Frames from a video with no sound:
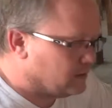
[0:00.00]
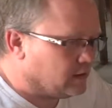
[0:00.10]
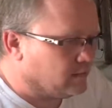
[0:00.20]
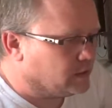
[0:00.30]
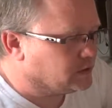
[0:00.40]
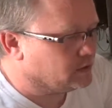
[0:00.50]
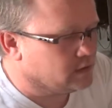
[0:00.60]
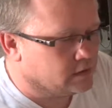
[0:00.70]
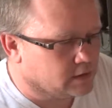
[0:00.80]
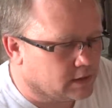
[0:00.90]
a bunch of
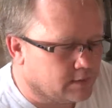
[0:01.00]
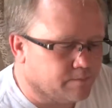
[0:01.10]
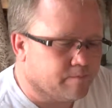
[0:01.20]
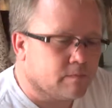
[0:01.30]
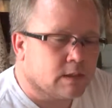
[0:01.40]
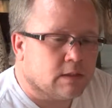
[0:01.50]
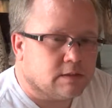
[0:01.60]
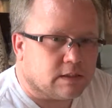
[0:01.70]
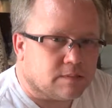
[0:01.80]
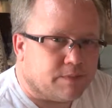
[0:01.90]
the
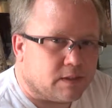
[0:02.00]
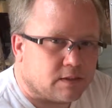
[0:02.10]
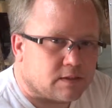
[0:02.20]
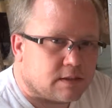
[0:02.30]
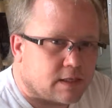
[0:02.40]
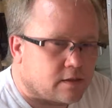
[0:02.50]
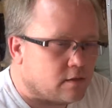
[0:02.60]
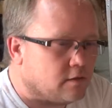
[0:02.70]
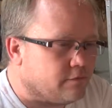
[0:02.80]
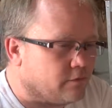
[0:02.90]
6-pin
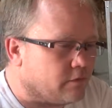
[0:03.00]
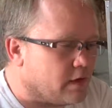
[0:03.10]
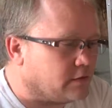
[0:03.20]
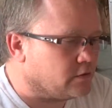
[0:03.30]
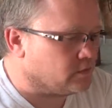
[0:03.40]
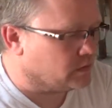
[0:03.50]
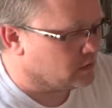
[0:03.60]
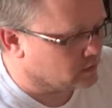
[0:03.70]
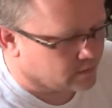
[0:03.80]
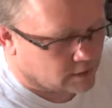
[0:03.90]
SATA for the risers we
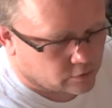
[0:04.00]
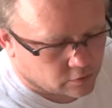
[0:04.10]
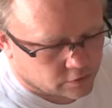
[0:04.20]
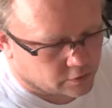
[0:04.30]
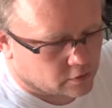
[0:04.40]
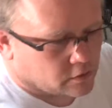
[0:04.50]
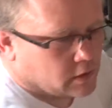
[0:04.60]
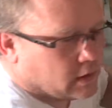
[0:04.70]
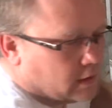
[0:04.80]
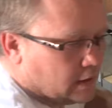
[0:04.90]
talked about earlier.
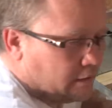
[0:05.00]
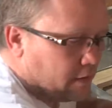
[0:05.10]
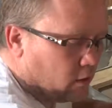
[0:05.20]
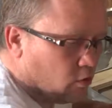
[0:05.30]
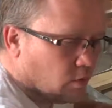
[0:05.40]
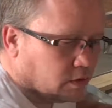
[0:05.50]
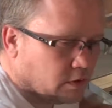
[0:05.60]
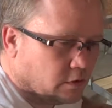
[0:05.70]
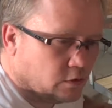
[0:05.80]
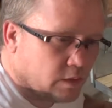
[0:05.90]
Got a whole bunch
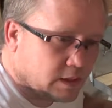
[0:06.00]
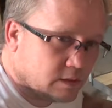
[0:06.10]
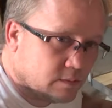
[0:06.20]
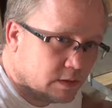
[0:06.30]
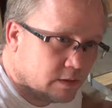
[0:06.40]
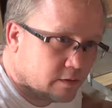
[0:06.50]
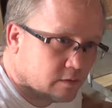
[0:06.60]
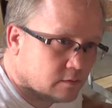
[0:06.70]
of the USB